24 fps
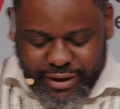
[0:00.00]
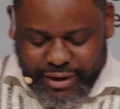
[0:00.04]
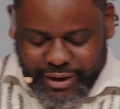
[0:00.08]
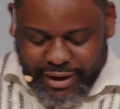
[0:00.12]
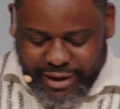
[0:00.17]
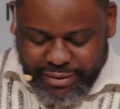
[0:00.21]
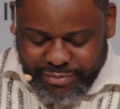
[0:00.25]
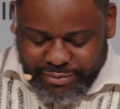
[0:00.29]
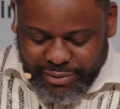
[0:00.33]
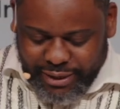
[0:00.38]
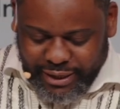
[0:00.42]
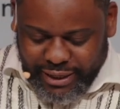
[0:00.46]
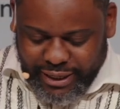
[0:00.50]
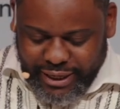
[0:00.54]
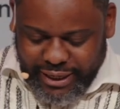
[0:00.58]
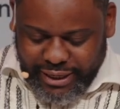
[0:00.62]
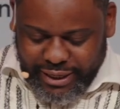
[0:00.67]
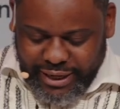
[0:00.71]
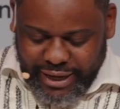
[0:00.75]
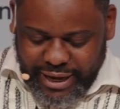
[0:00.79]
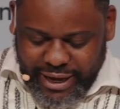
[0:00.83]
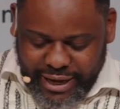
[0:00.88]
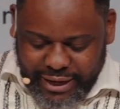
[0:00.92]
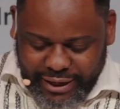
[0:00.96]
Emily,
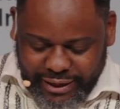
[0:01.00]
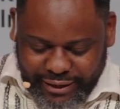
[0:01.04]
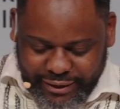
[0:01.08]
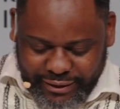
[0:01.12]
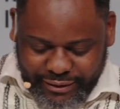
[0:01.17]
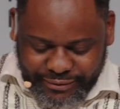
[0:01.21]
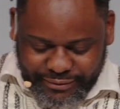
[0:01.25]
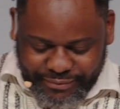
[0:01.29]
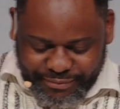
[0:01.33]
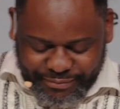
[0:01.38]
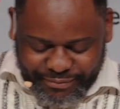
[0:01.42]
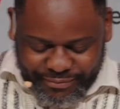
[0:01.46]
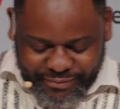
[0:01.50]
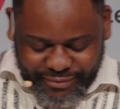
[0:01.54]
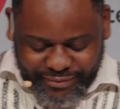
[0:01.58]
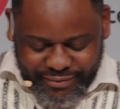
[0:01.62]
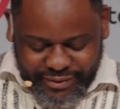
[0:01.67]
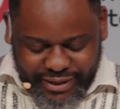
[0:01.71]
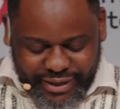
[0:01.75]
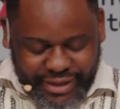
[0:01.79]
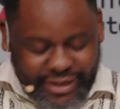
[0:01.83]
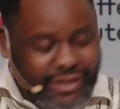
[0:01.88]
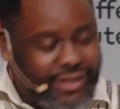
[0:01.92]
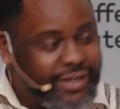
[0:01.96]
and Anna.
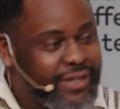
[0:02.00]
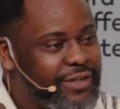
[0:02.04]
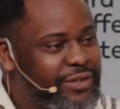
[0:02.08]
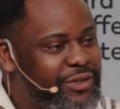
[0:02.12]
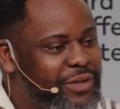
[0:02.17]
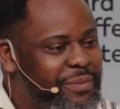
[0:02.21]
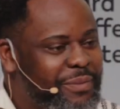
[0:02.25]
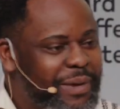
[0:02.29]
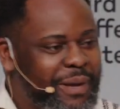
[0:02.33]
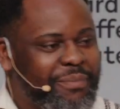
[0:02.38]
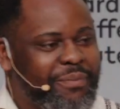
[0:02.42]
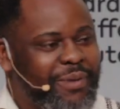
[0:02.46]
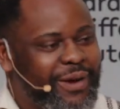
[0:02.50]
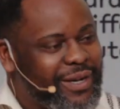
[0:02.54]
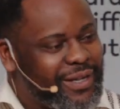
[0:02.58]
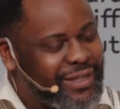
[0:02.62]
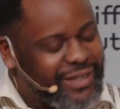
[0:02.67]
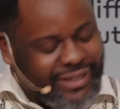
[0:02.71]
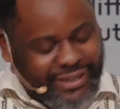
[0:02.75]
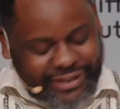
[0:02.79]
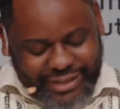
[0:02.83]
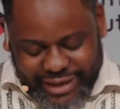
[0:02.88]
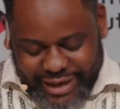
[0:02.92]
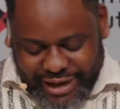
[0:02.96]
So my
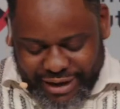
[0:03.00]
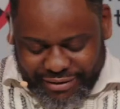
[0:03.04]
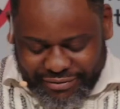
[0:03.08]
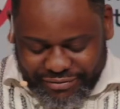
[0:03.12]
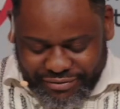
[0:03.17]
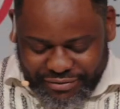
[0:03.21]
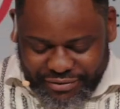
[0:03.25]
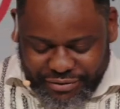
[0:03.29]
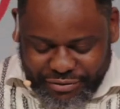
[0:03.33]
partners have